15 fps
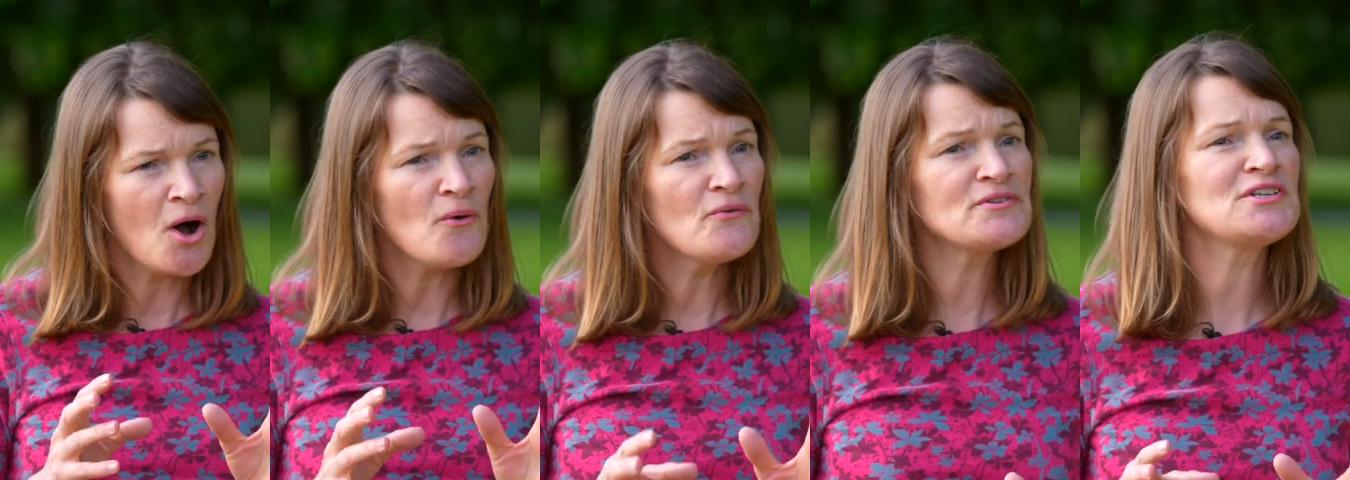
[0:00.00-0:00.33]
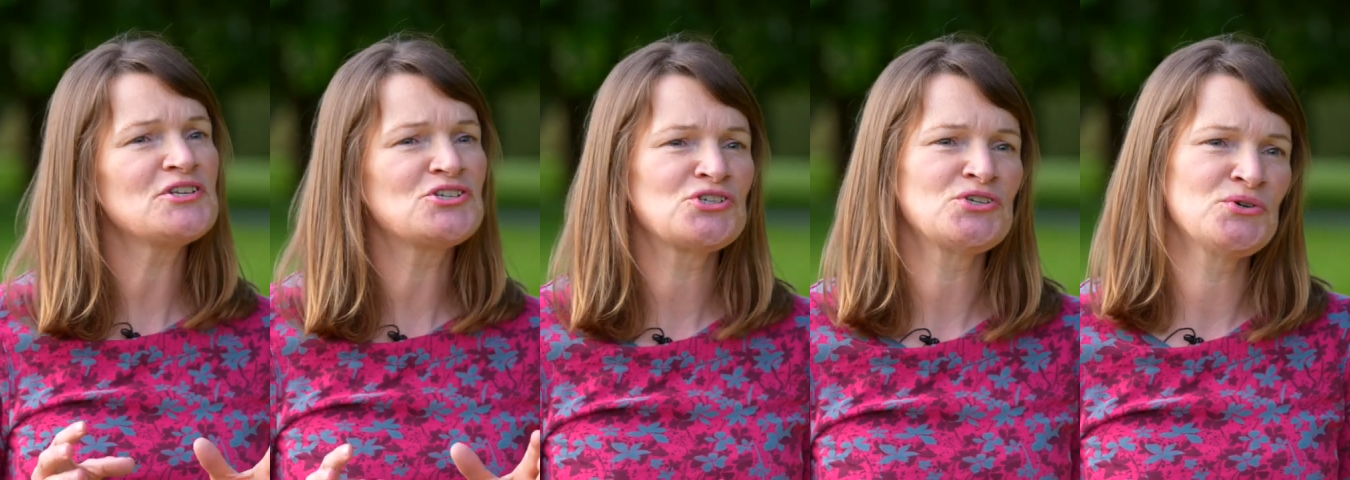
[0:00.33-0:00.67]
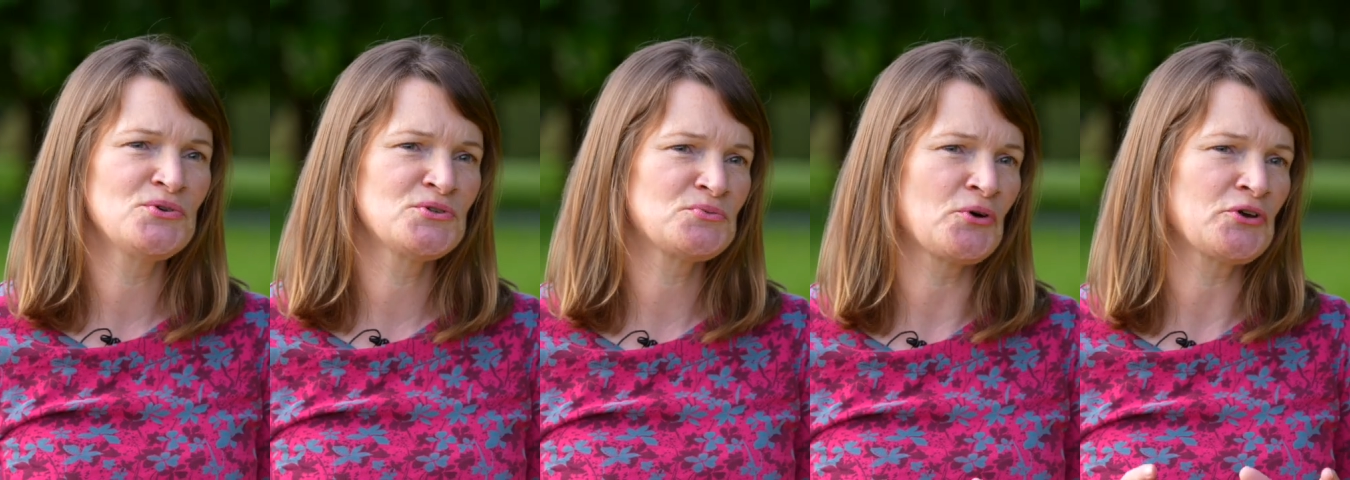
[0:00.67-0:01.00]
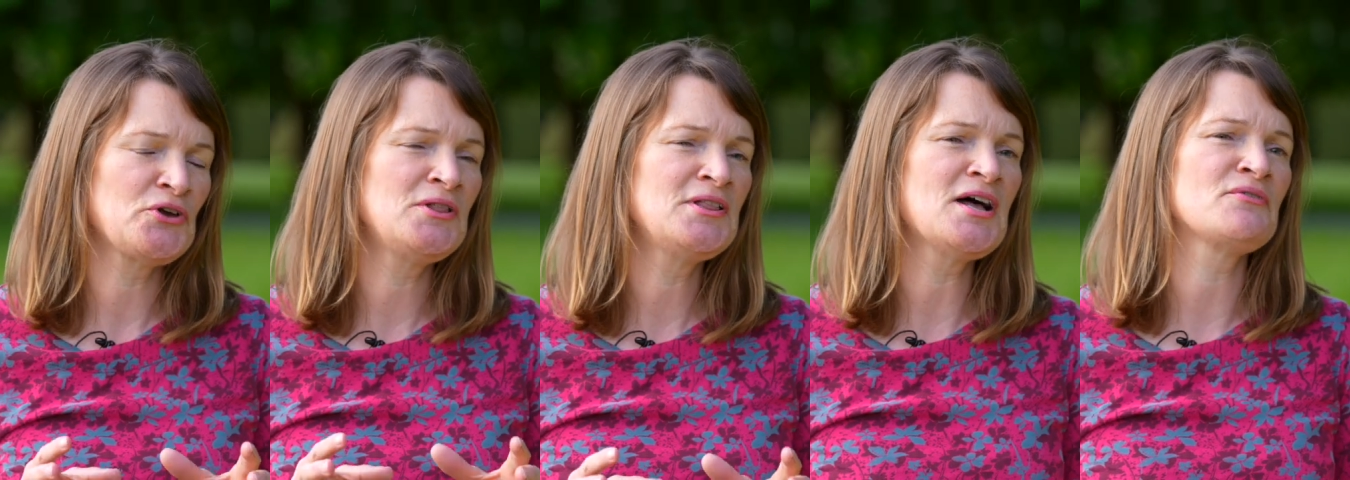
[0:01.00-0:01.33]
Obviously choose what
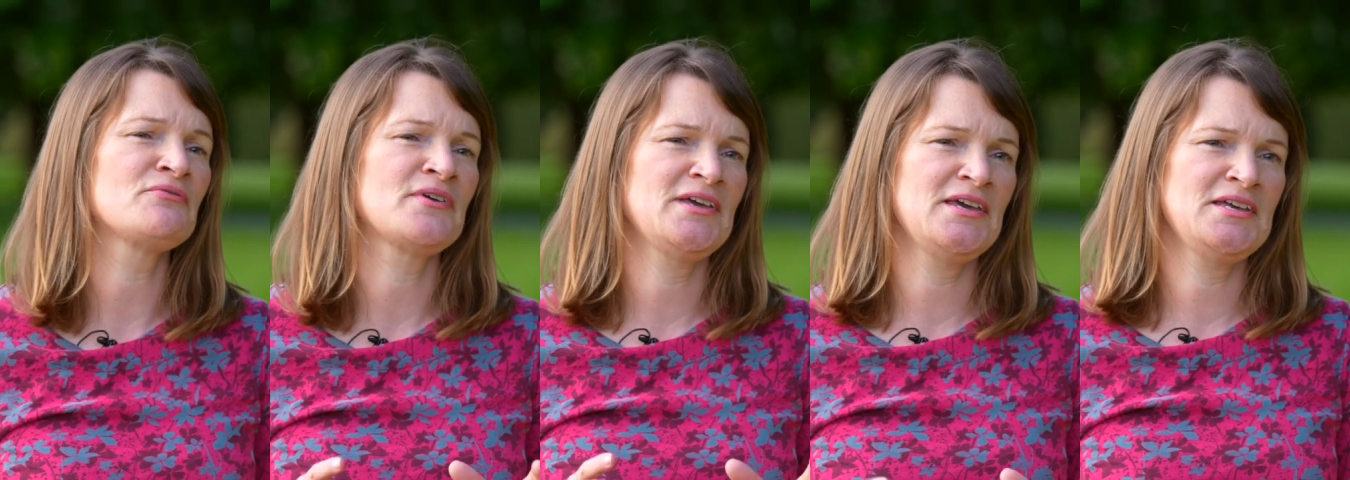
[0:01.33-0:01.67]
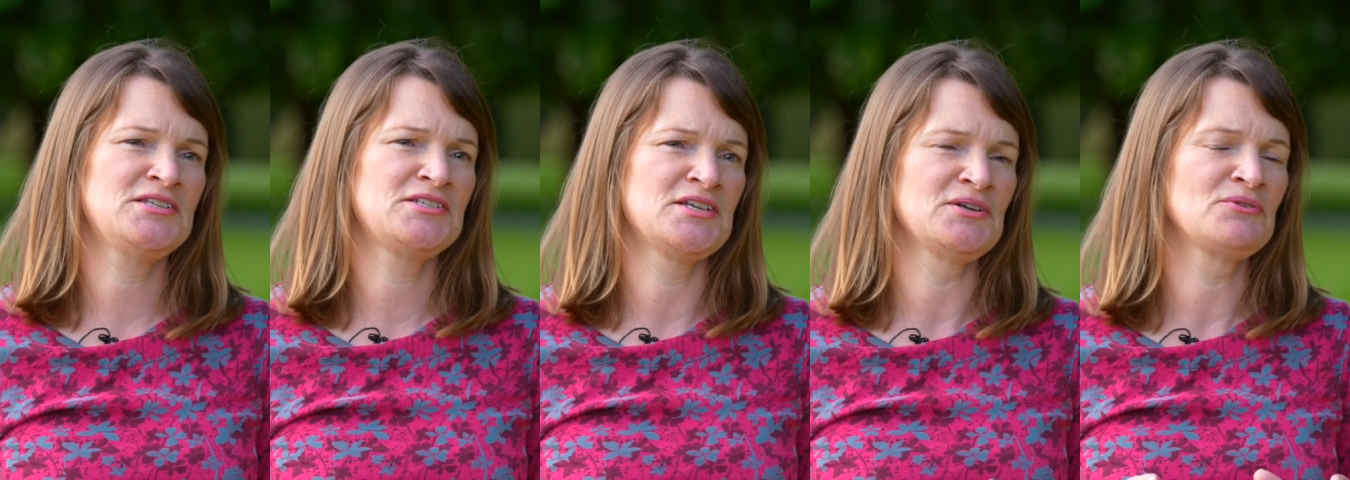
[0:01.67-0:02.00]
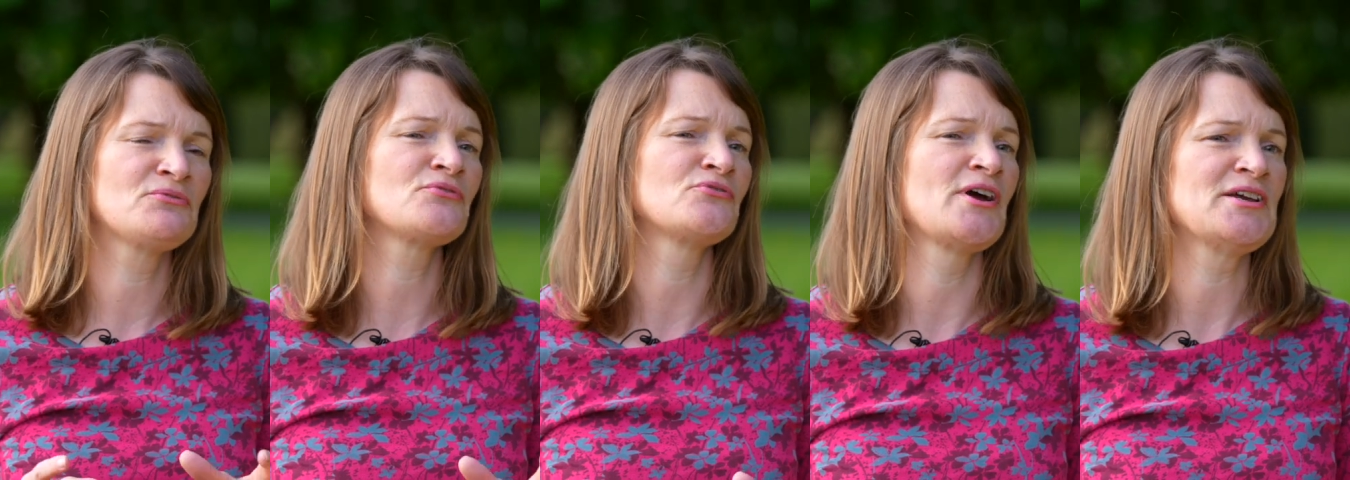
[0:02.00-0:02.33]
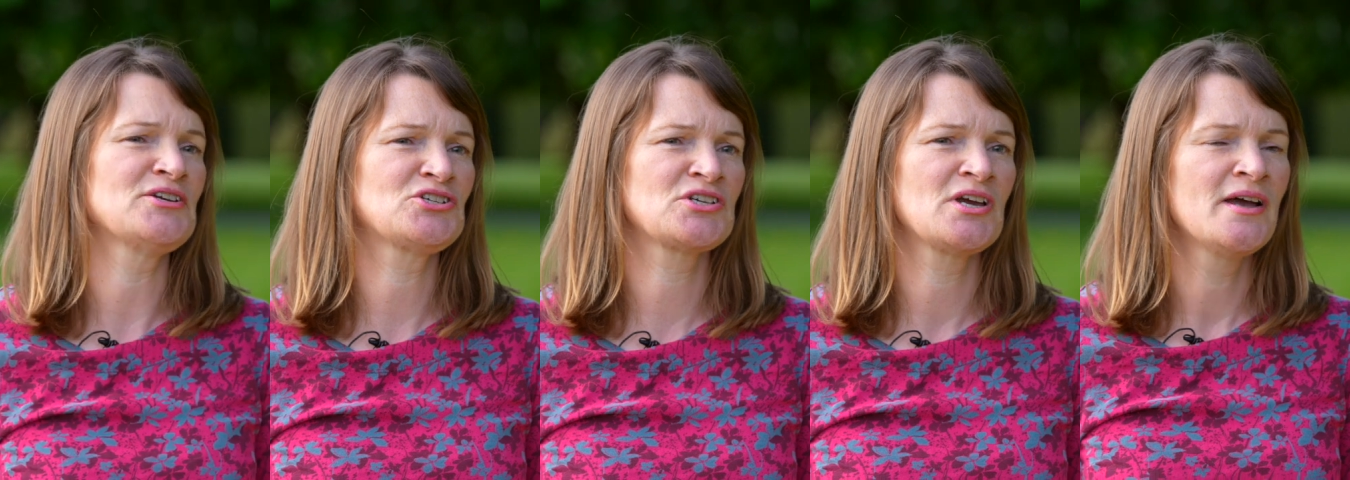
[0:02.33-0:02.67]
you love eating
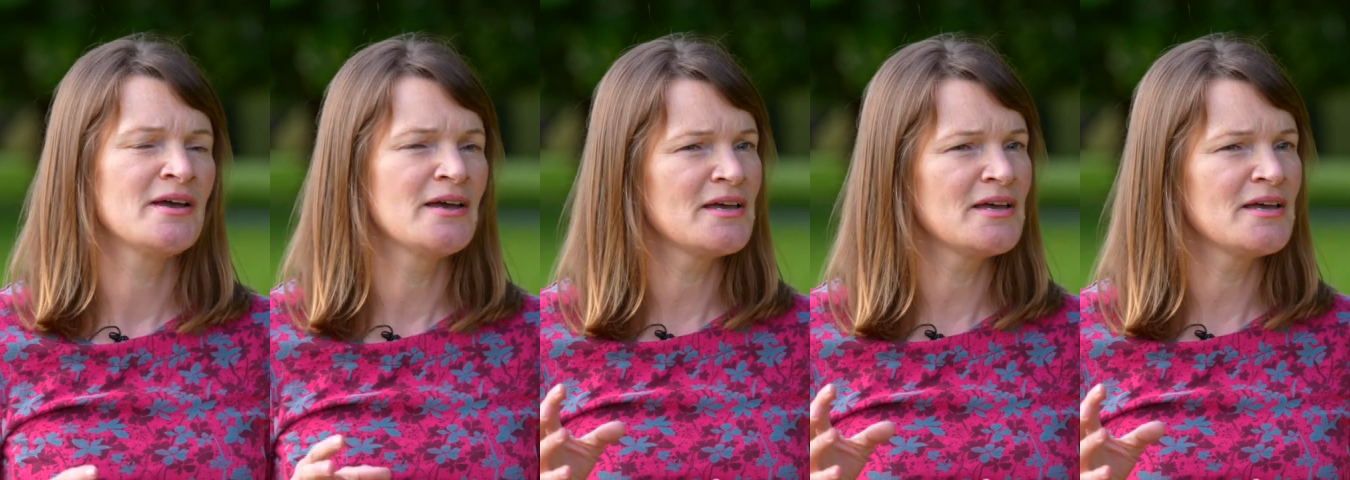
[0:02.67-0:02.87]
fresh.